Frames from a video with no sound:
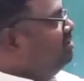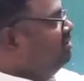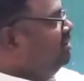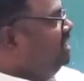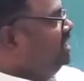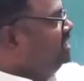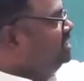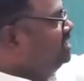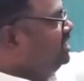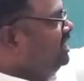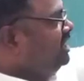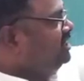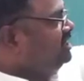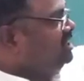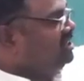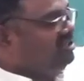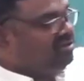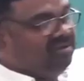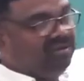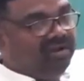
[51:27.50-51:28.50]
when it is
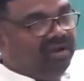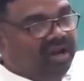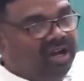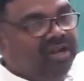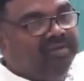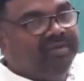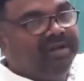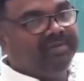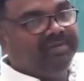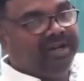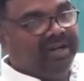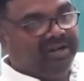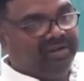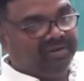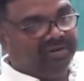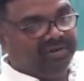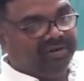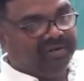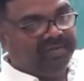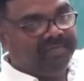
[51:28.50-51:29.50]
connected to aluminum
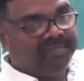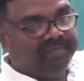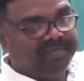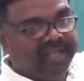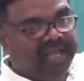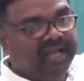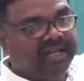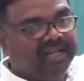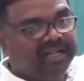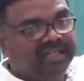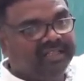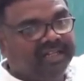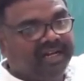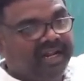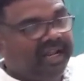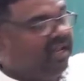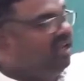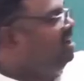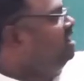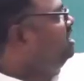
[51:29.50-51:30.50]
electrode.
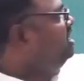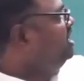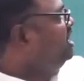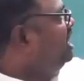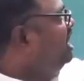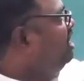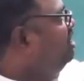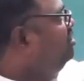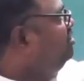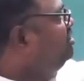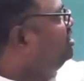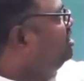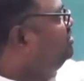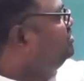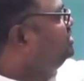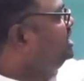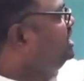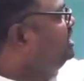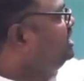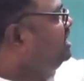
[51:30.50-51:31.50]
Yakendre, out
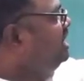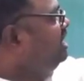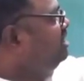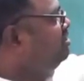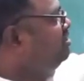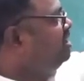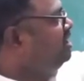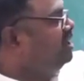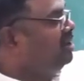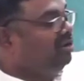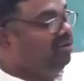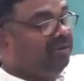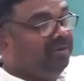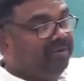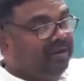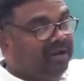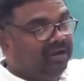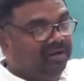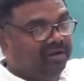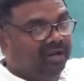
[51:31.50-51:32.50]
of zinc electrode and
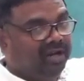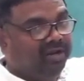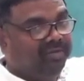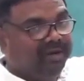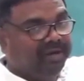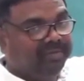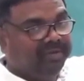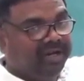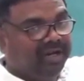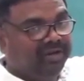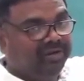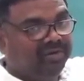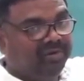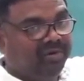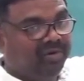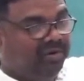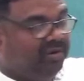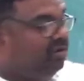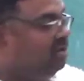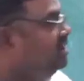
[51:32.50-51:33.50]
aluminum
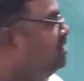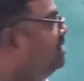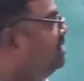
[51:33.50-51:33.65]
electrode,